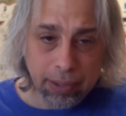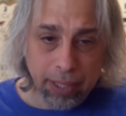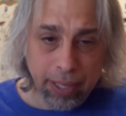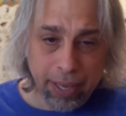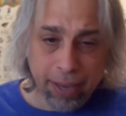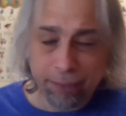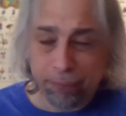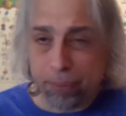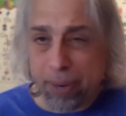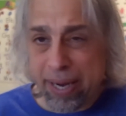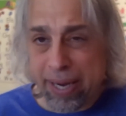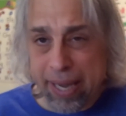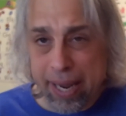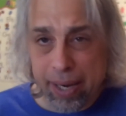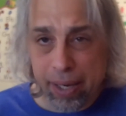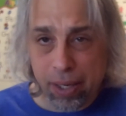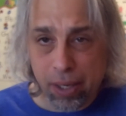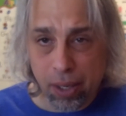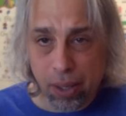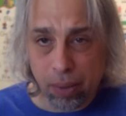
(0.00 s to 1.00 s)
If we get
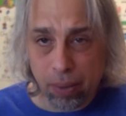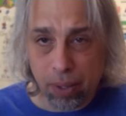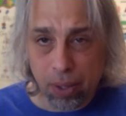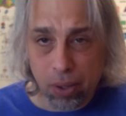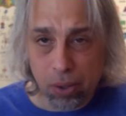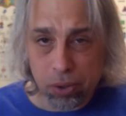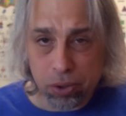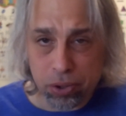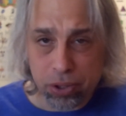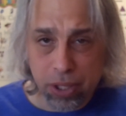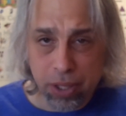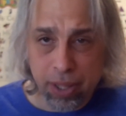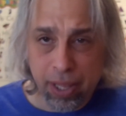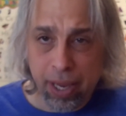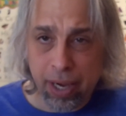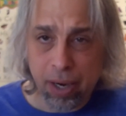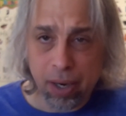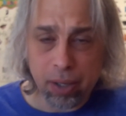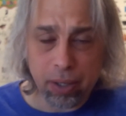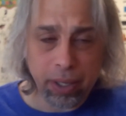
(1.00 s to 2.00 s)
a co-host and
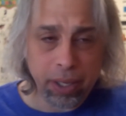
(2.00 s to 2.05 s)
they are